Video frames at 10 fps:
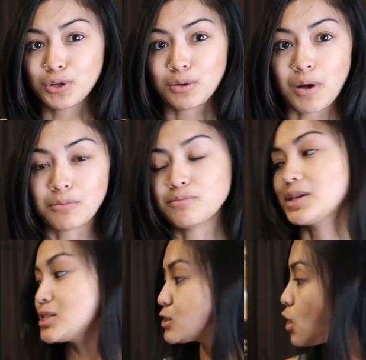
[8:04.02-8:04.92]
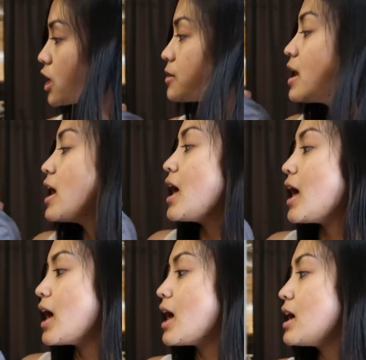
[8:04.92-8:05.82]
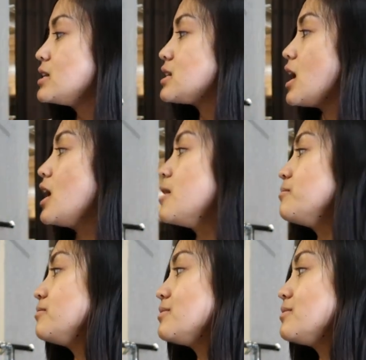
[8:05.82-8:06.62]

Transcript: and put them out in my store. And um,